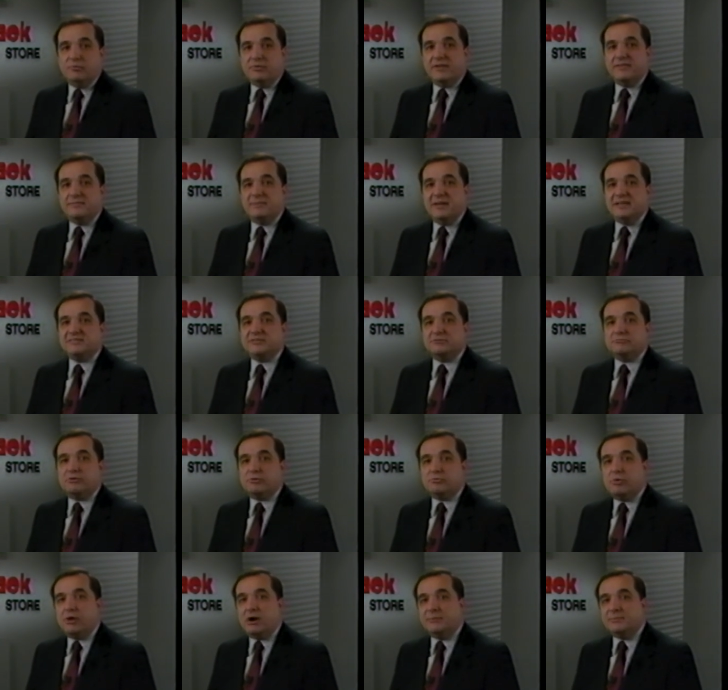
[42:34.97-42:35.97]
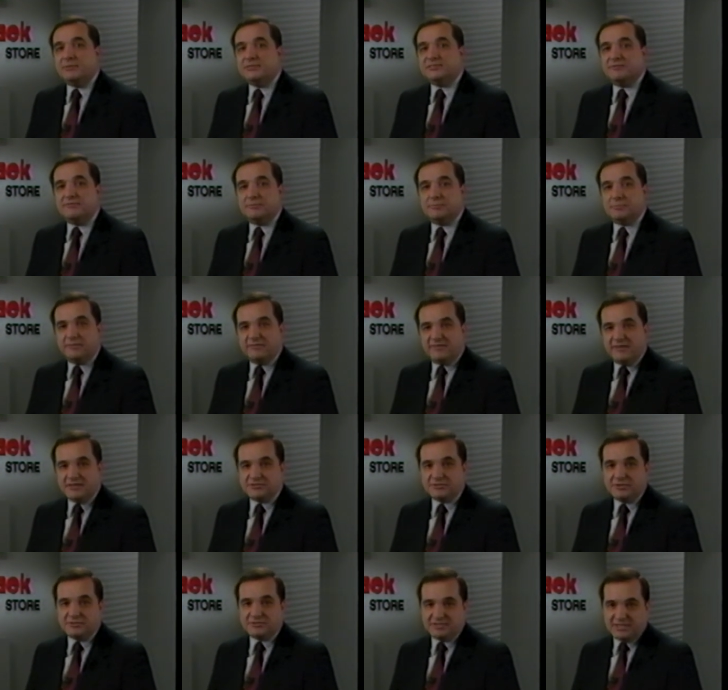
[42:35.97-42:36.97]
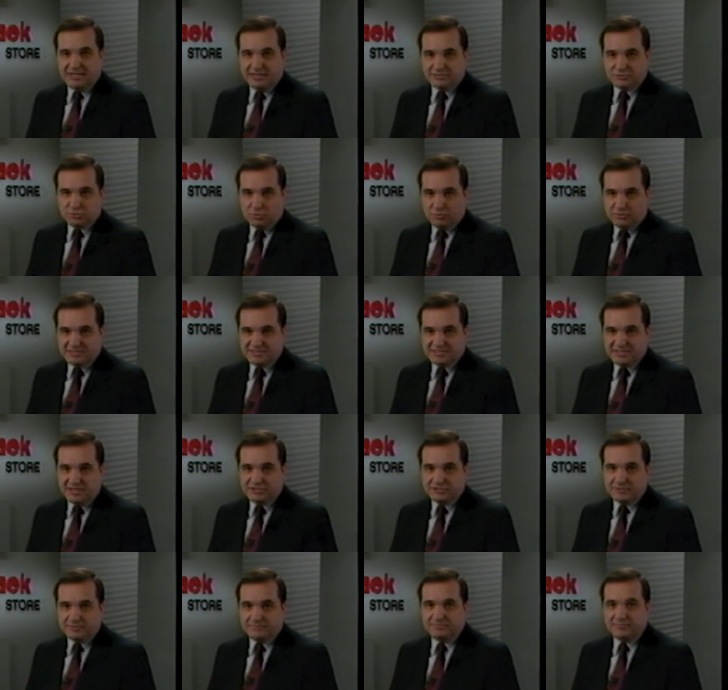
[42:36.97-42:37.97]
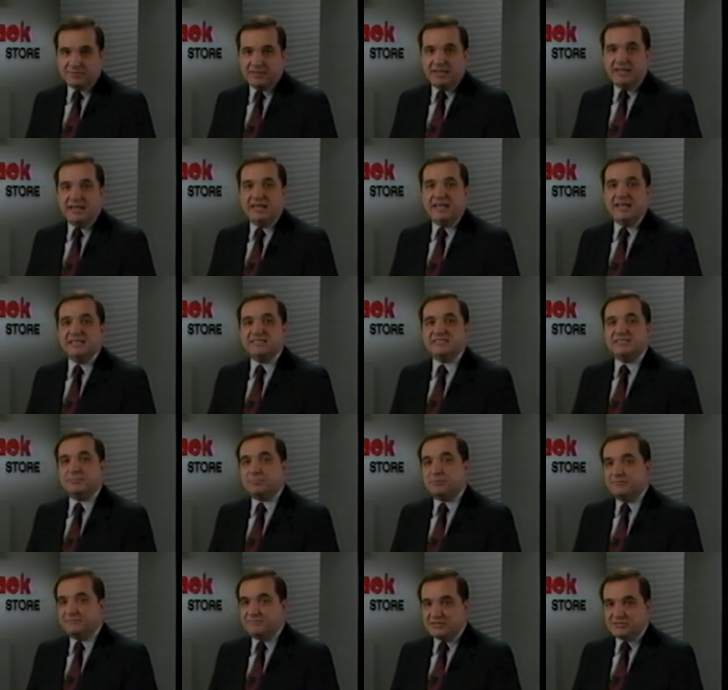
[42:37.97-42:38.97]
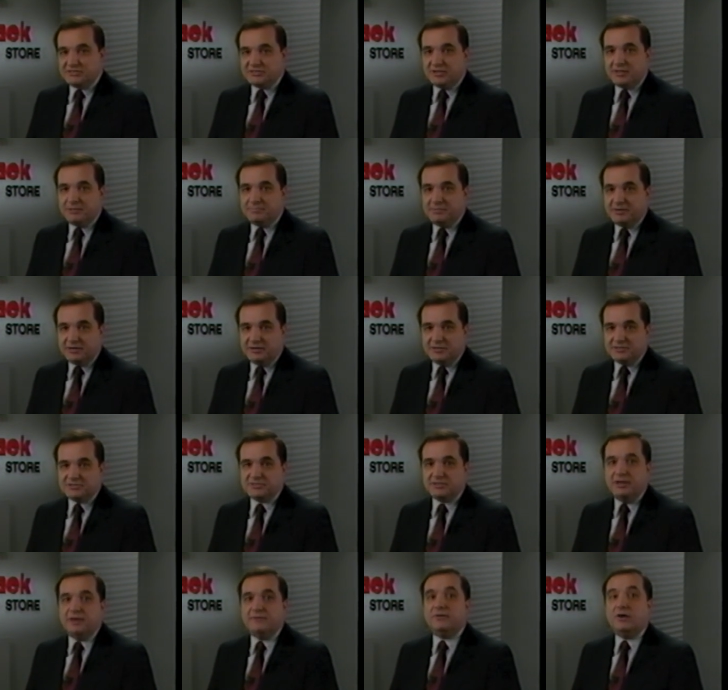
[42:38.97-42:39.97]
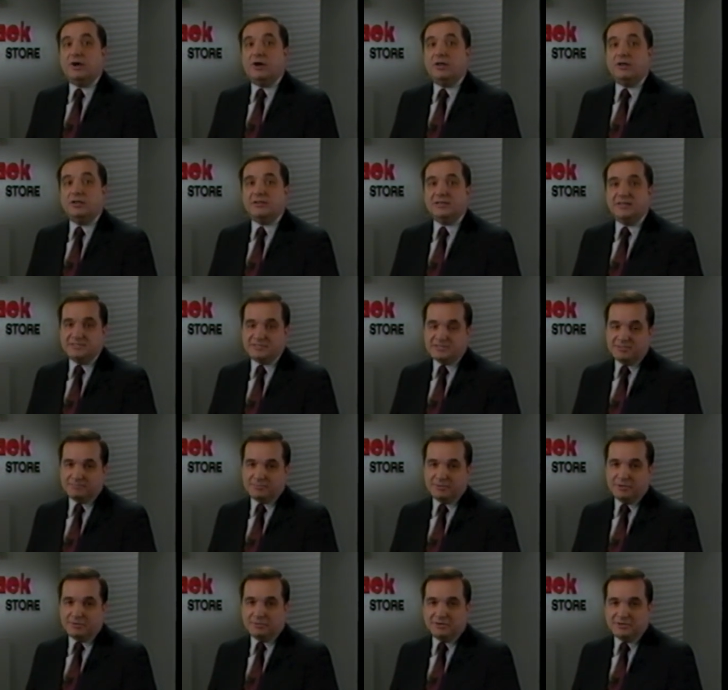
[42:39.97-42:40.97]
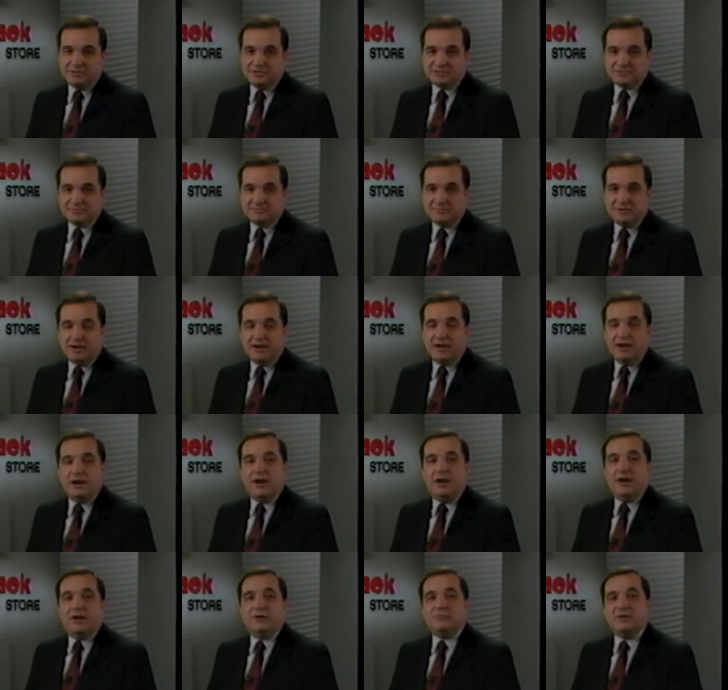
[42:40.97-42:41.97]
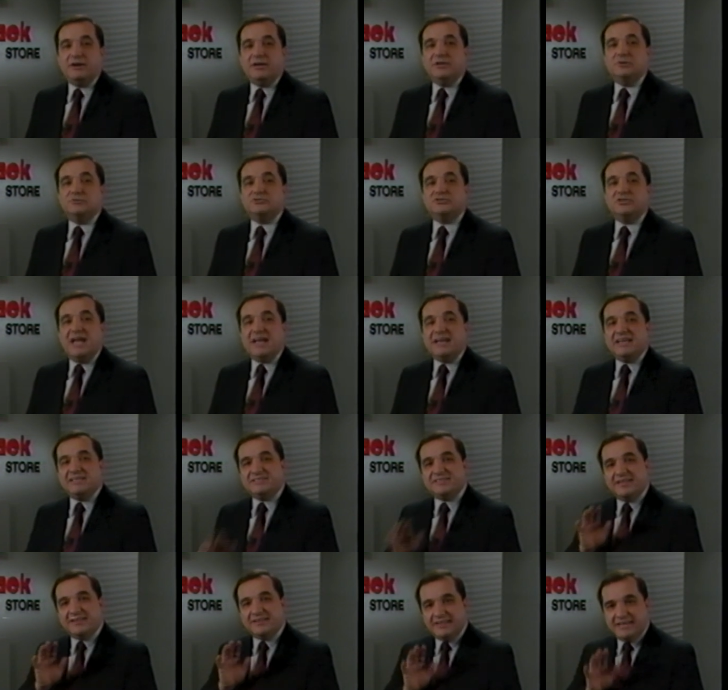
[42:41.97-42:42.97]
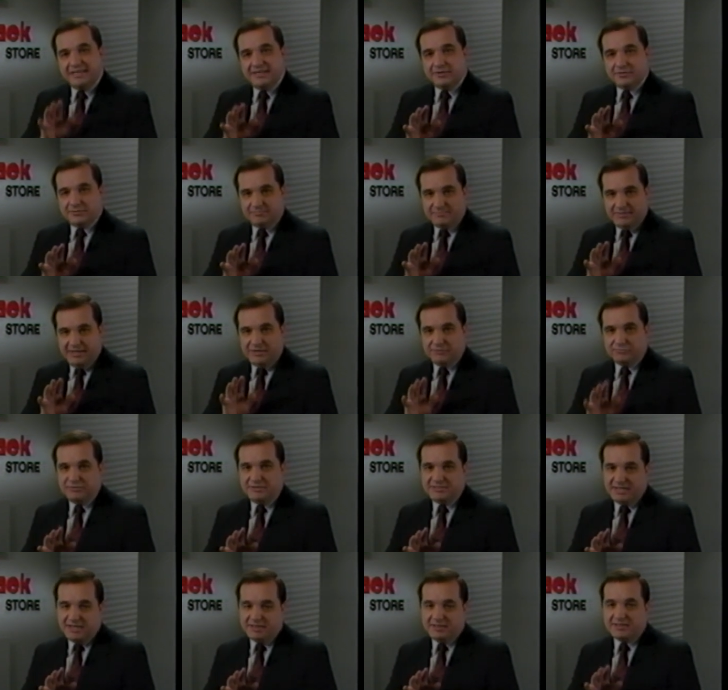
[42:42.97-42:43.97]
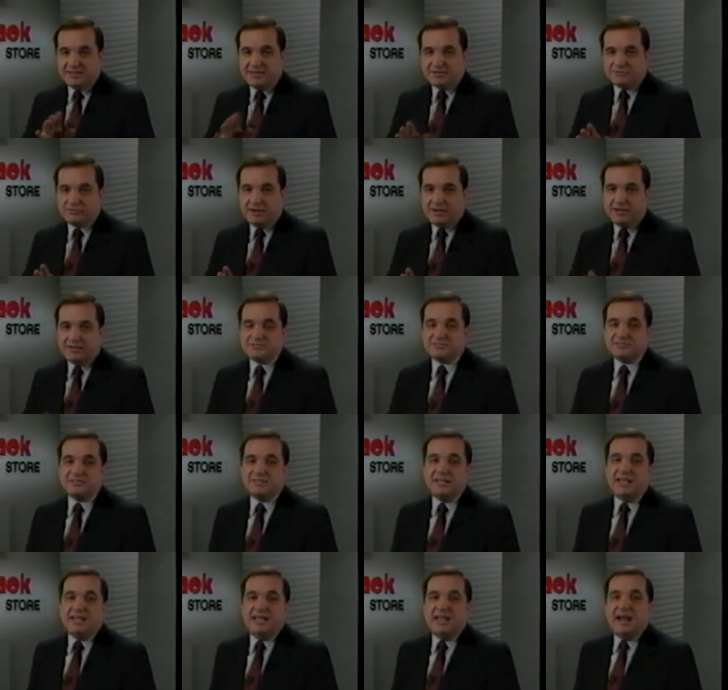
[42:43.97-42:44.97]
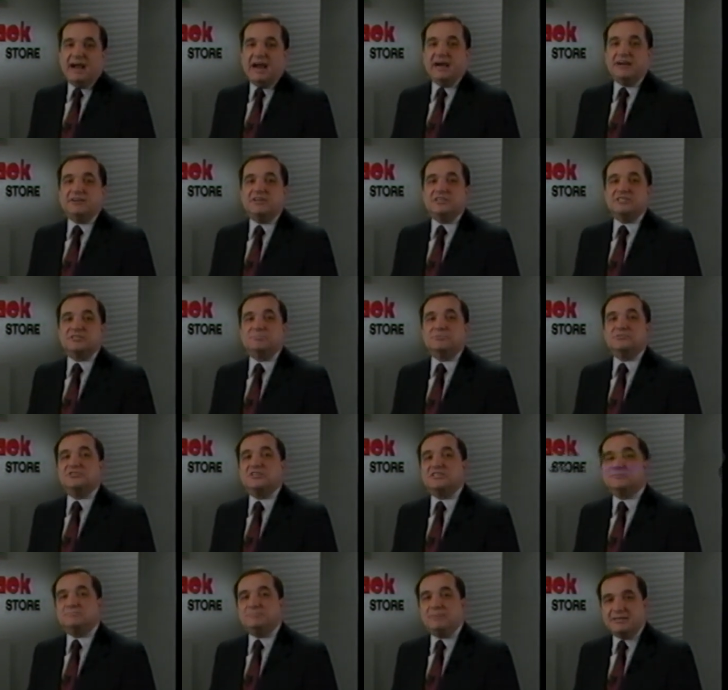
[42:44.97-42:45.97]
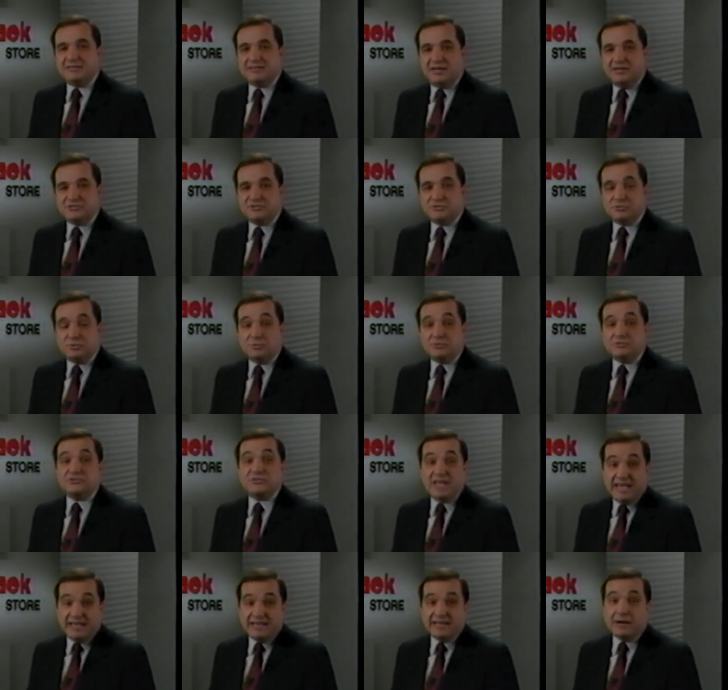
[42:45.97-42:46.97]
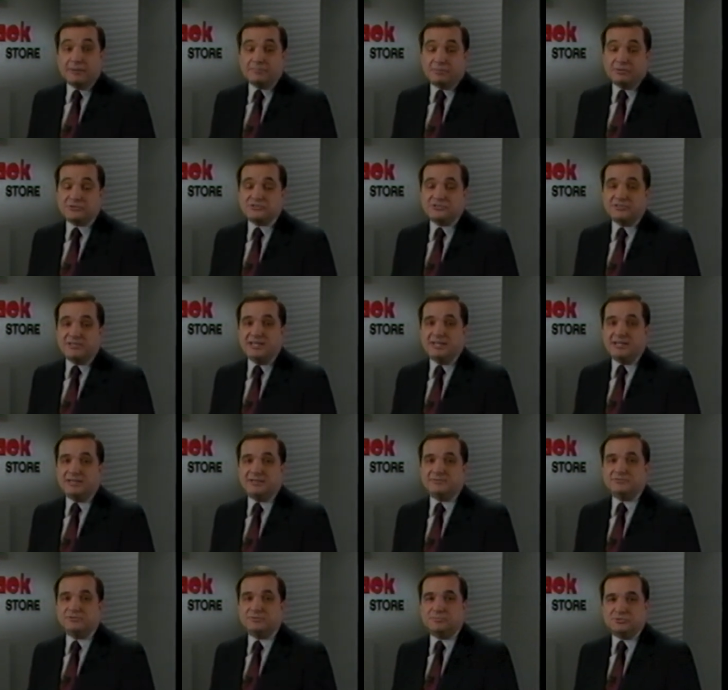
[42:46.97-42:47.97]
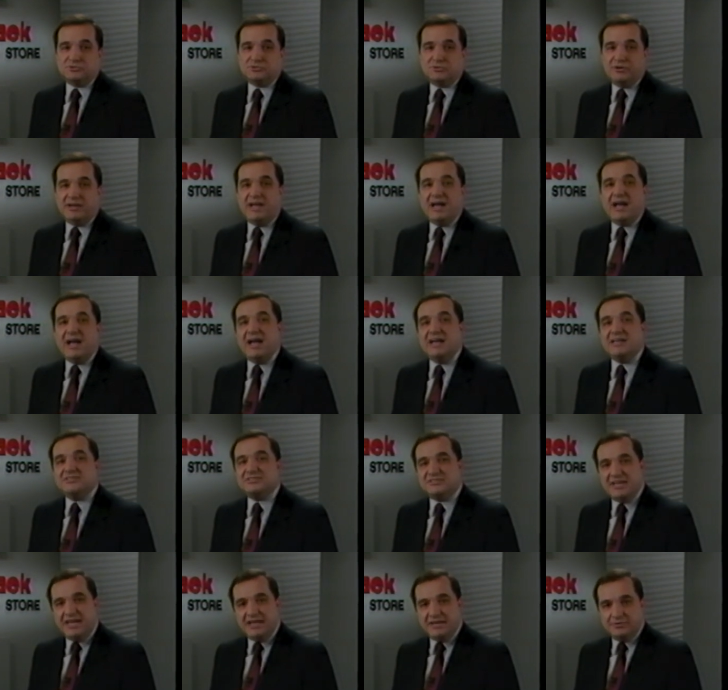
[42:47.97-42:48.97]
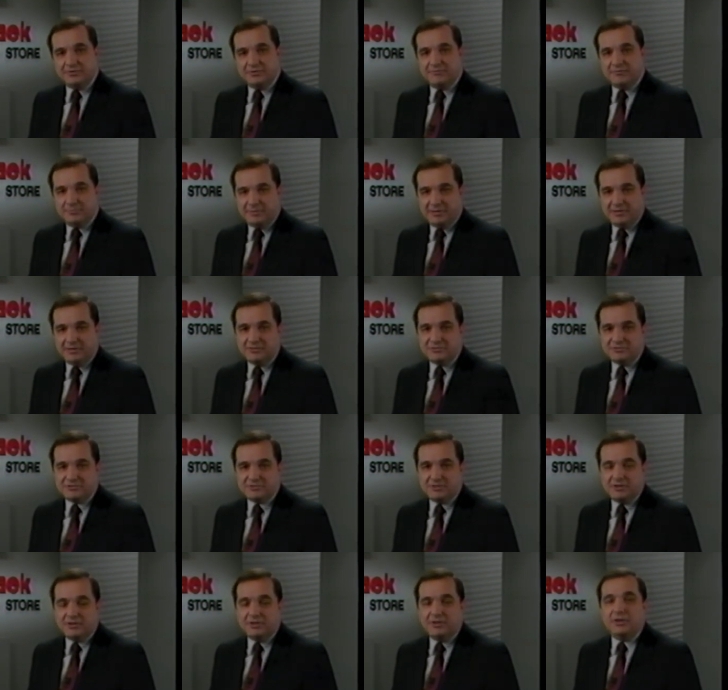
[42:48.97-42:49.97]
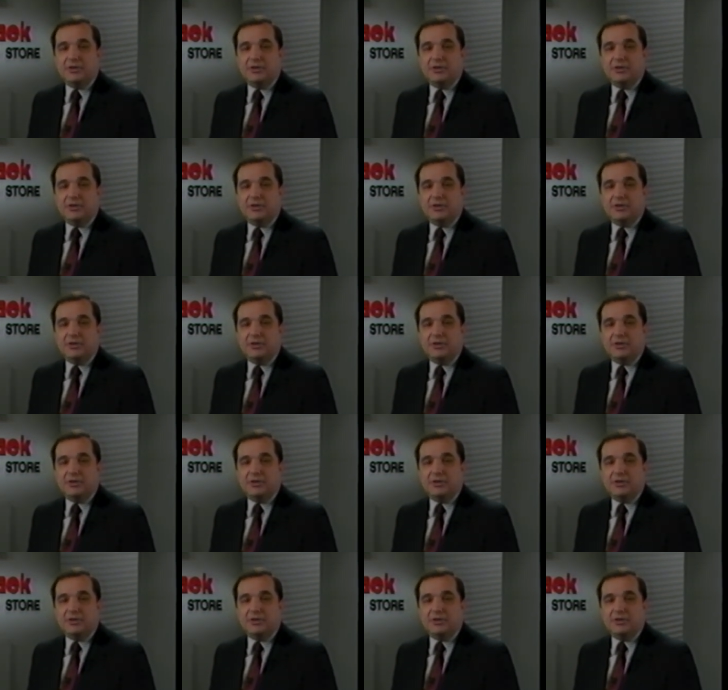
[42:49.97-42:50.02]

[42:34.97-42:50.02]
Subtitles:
One of the basic requirements of a professional sales organization is the professional appearance of all its employees. Radio Shack is the leader in retail electronics. Our customers expect our stores and our personnel to portray a high standard of appearance.